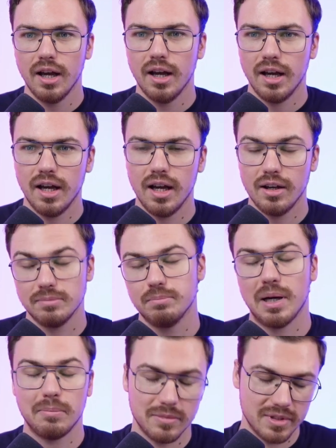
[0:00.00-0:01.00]
in
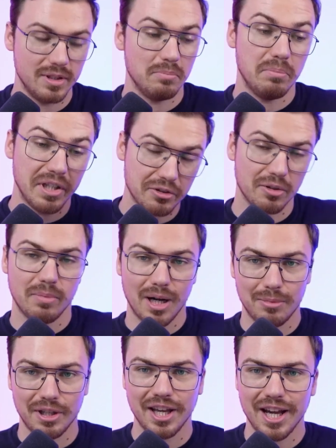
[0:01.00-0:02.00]
the Bitcoin
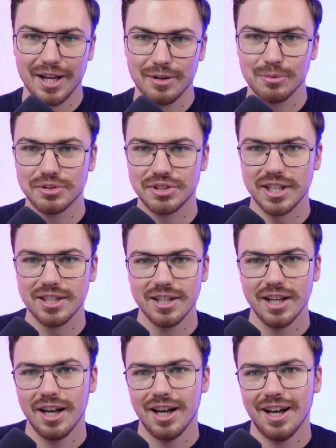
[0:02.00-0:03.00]
public eye, I would say.
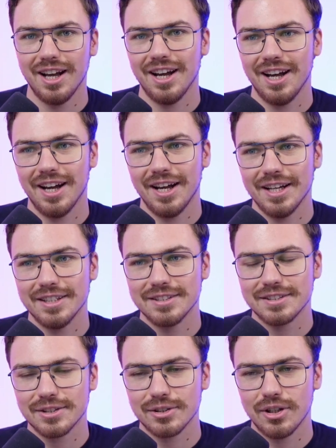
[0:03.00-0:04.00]

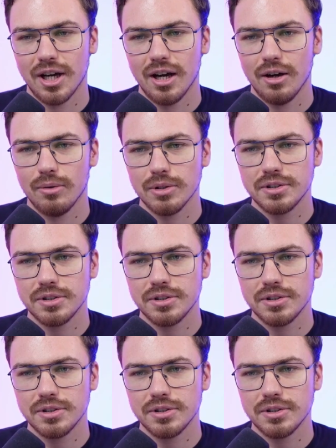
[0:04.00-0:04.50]
So what's your